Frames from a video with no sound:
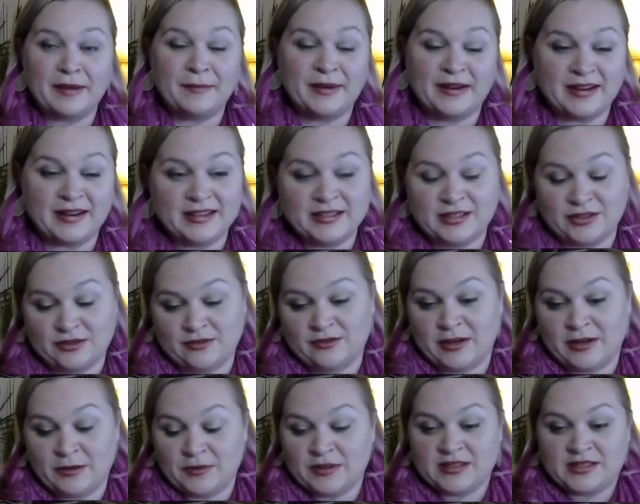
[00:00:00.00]
I mean, I
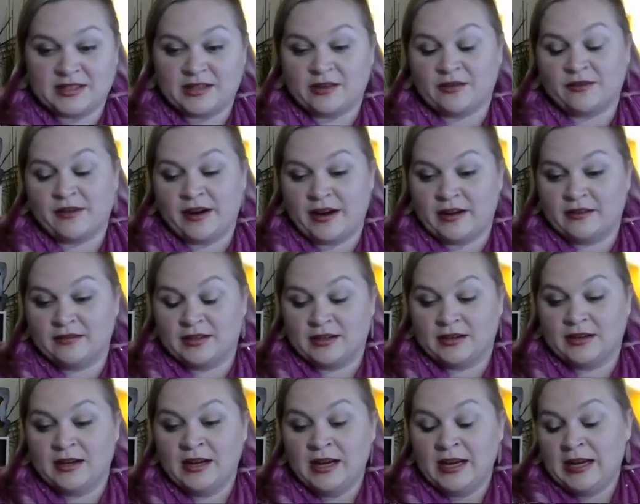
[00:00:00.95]
do. I want to sit around
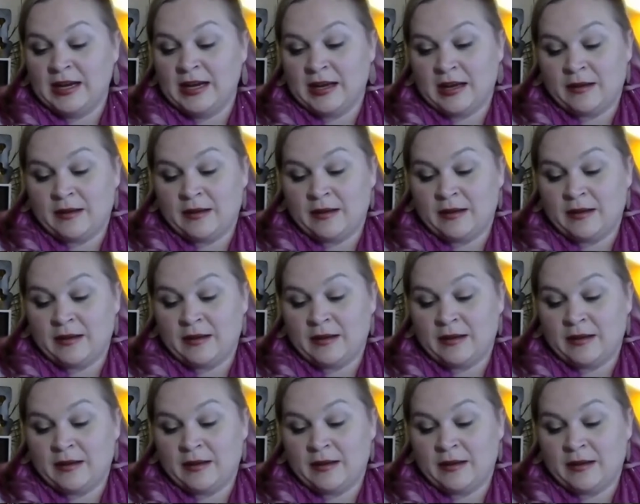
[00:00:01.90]
and